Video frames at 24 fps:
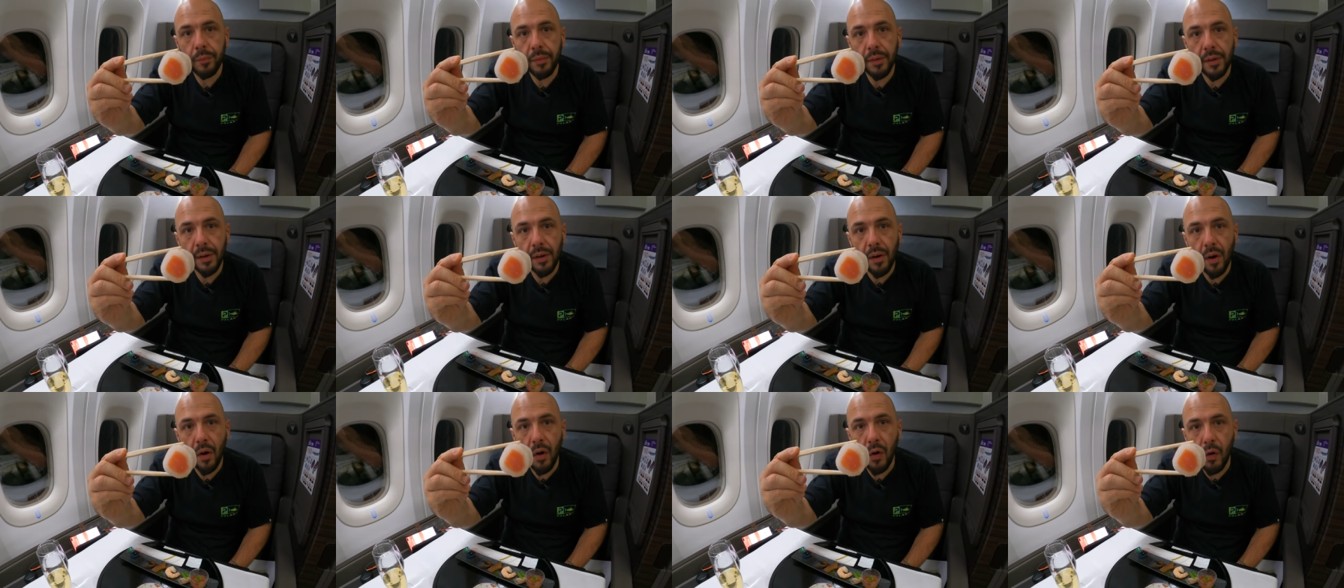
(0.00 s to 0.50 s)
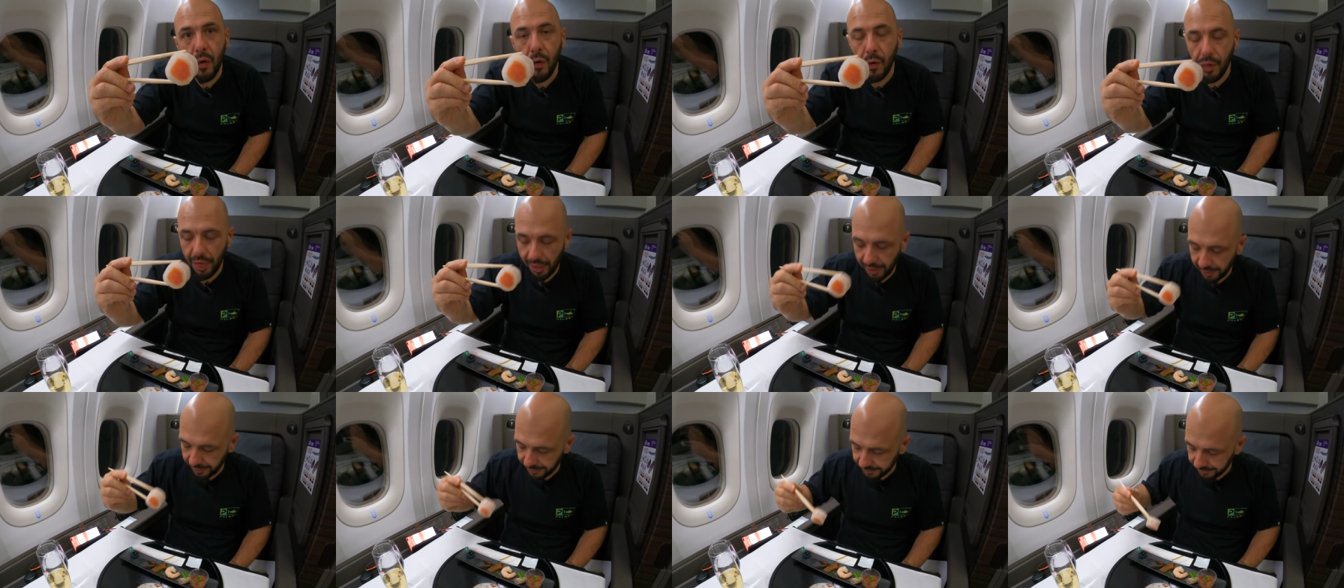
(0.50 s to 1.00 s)
smoked
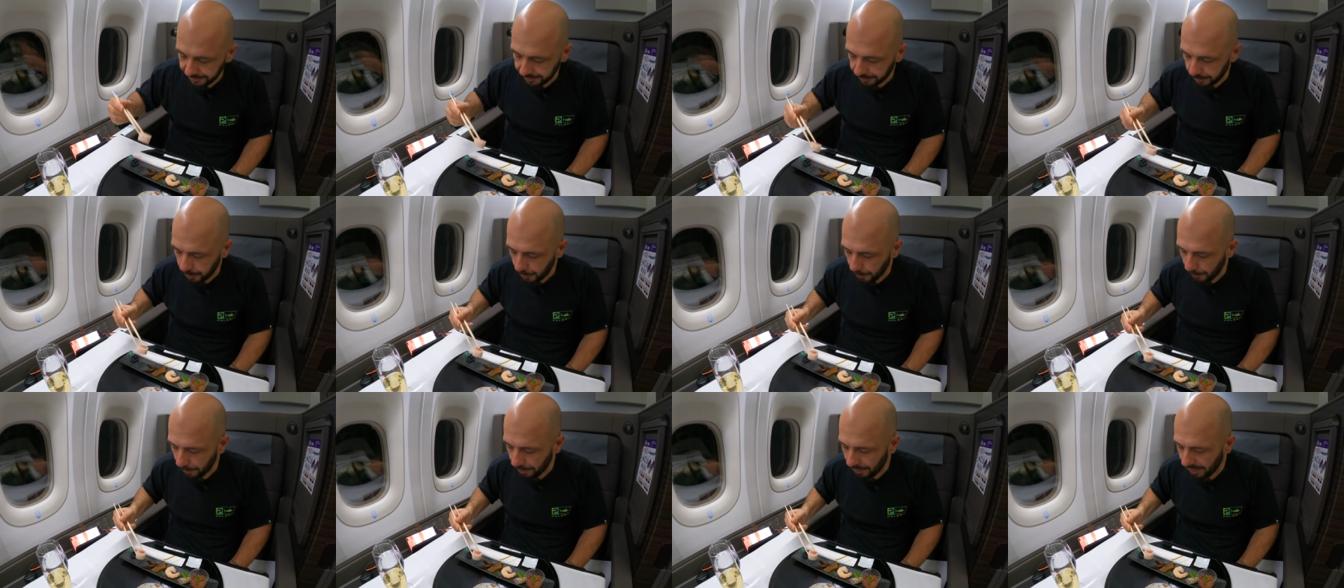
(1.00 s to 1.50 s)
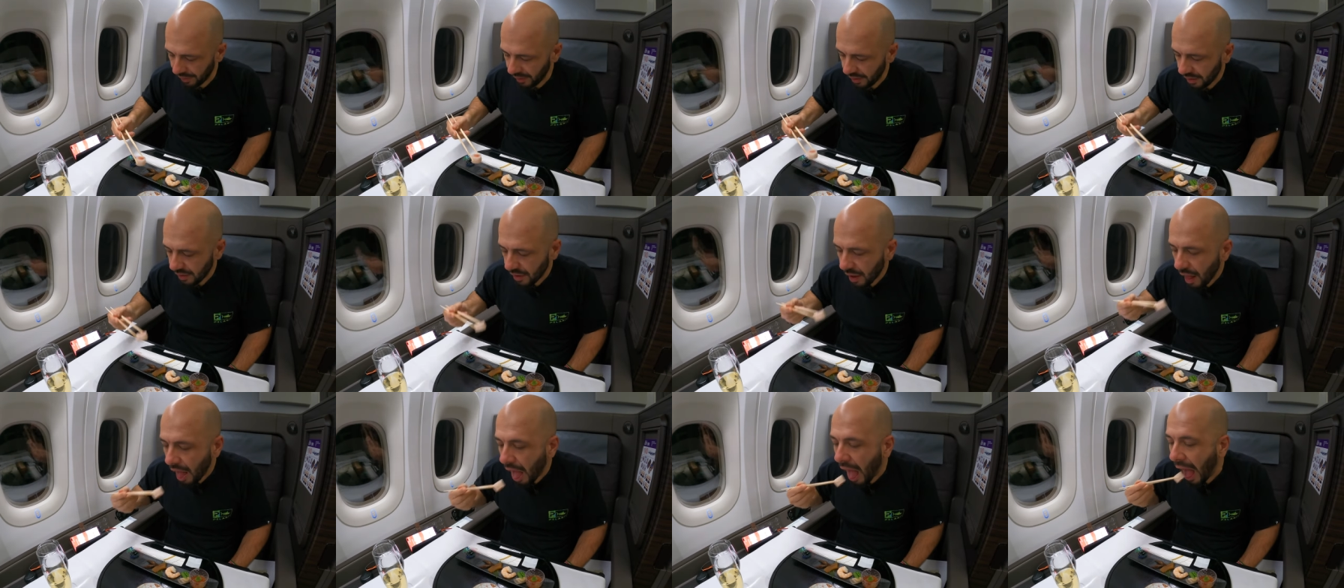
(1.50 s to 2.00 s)
salmon rolled with a
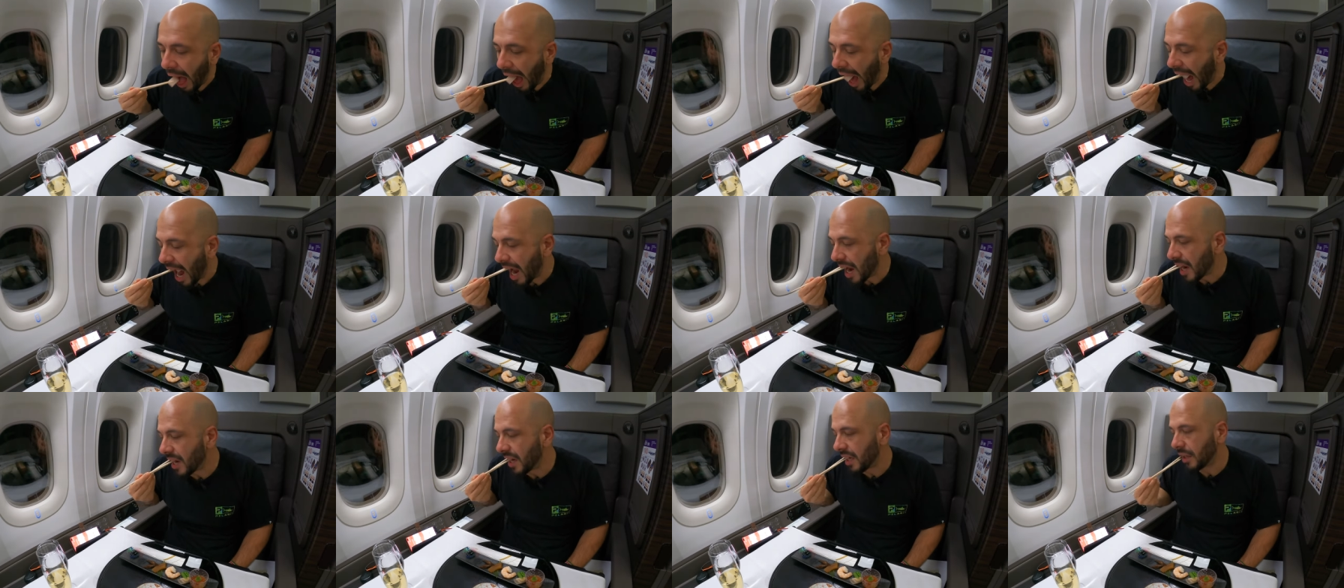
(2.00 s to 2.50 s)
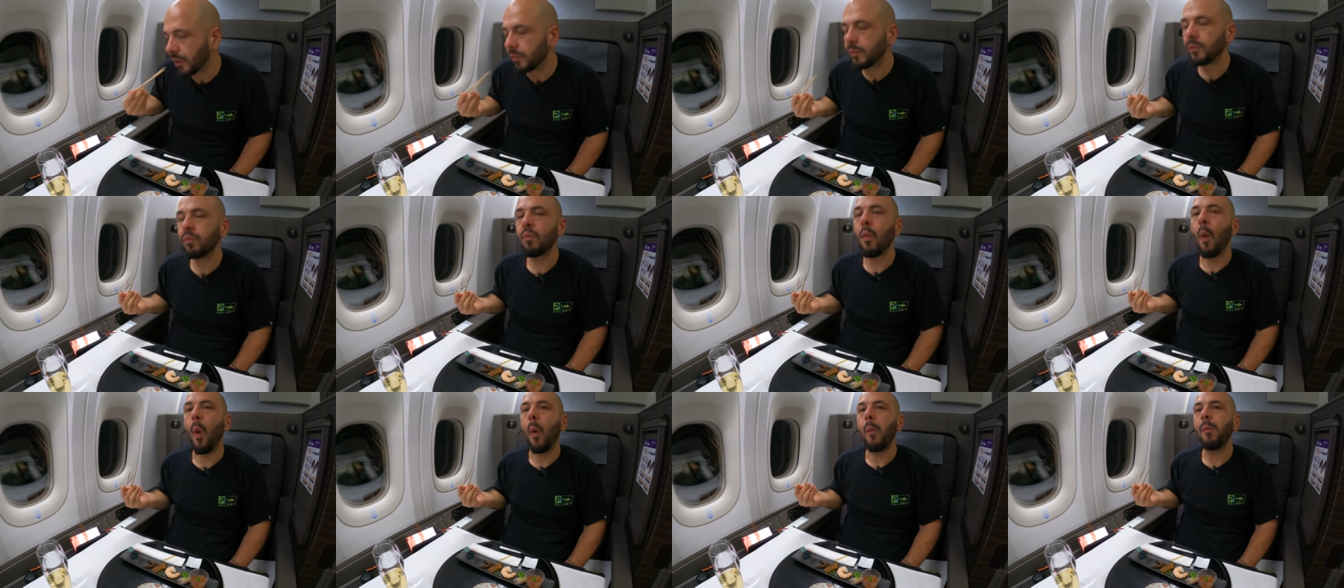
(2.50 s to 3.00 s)
sweet vinegar
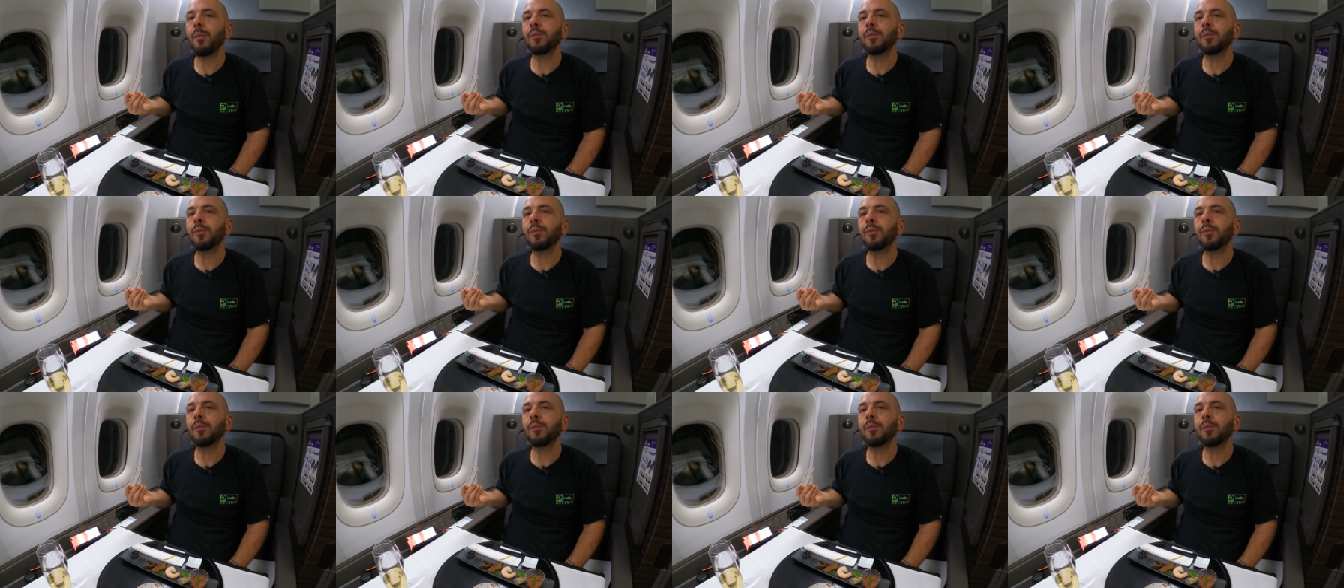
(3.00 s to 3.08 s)
daikon